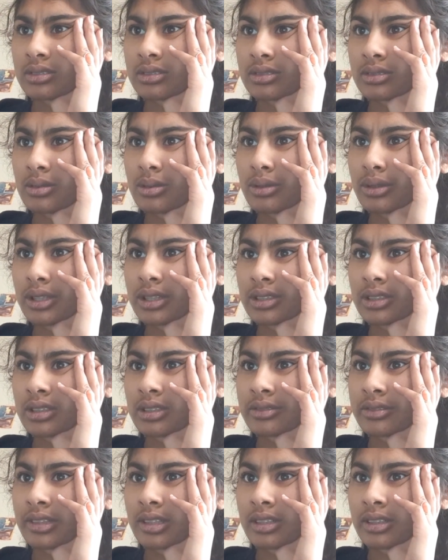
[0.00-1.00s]
Coral
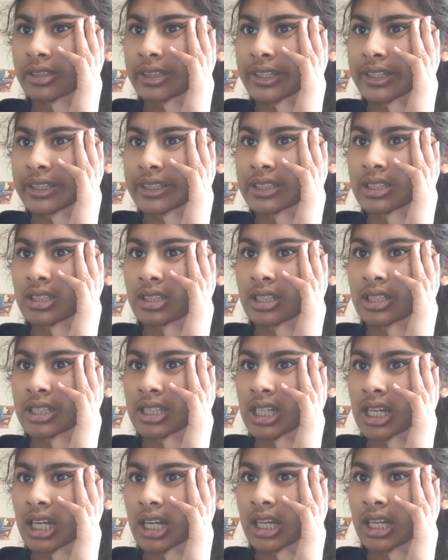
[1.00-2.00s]
of all eggs are
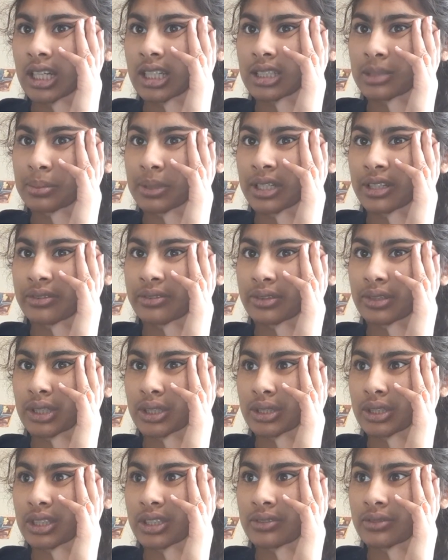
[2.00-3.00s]
attacked by a
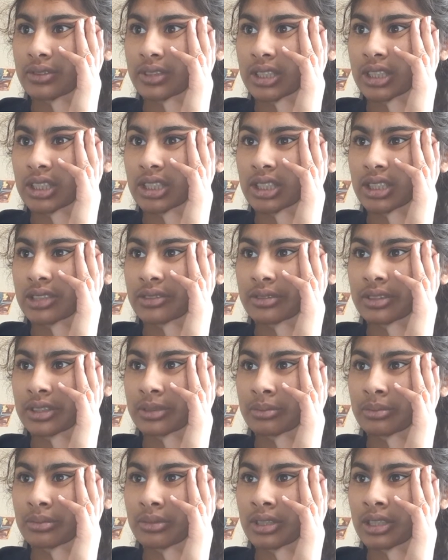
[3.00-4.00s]
ferocious fish,
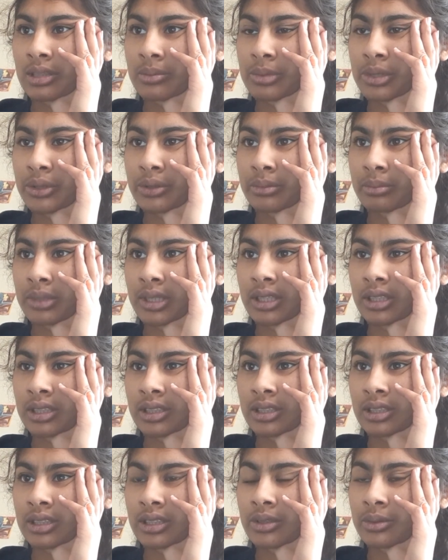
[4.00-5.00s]
leaving Nemo and
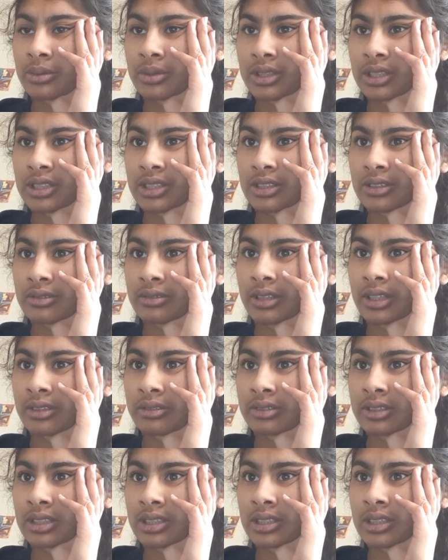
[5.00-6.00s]
Marlin the only
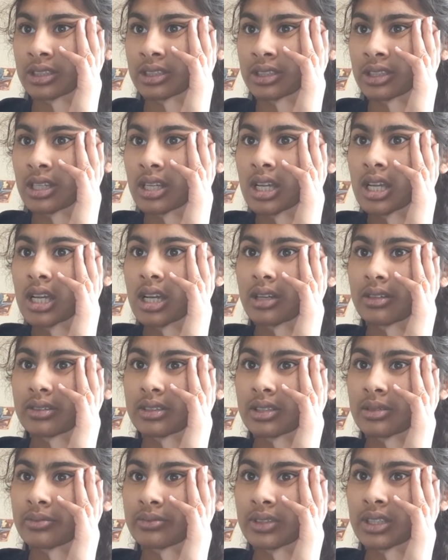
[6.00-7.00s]
survivors. Though
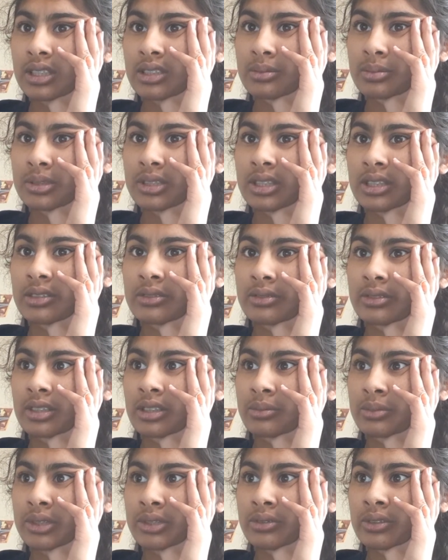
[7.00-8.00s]
some fans believe
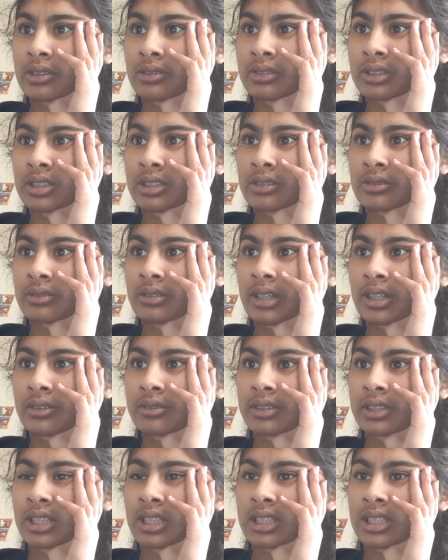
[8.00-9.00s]
Nemo never survived
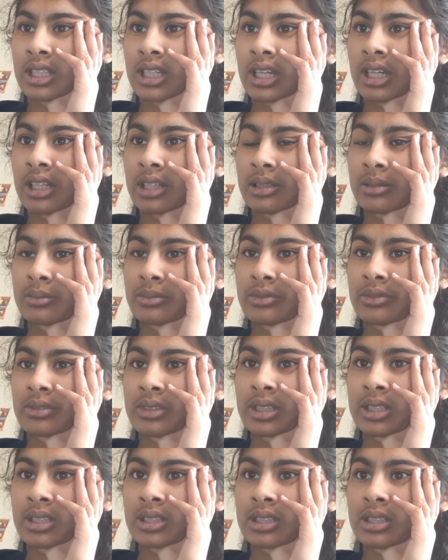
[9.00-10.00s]
the attack in the
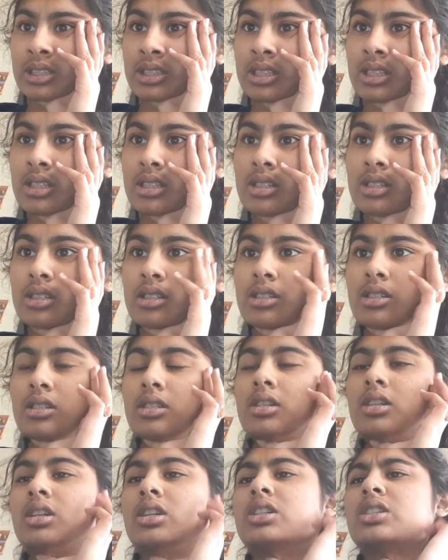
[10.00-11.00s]
movies.
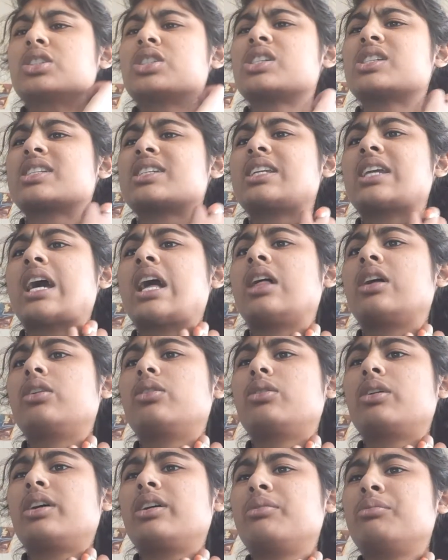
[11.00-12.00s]
Just an
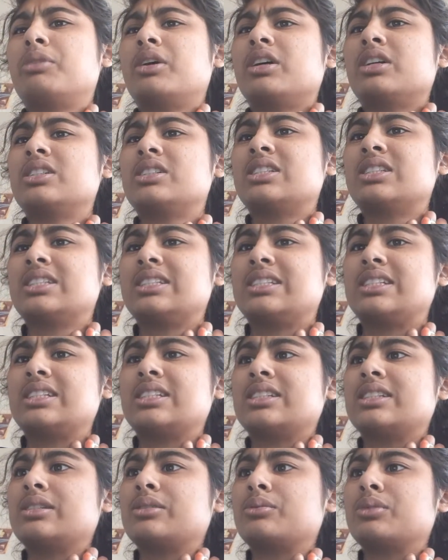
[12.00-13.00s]
allegory of Marlin's
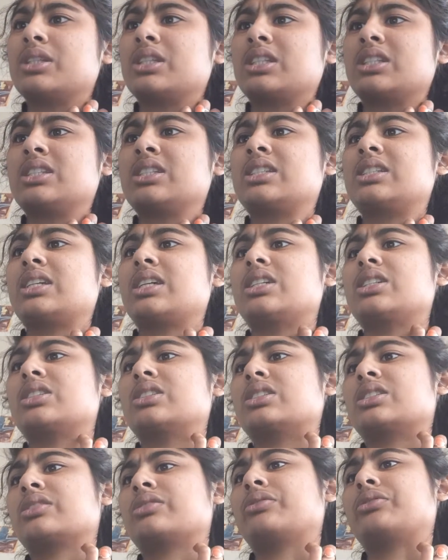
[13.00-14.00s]
dealing with the
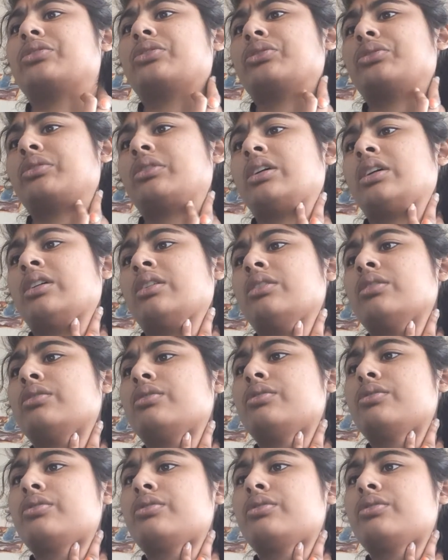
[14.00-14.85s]
stages of grief.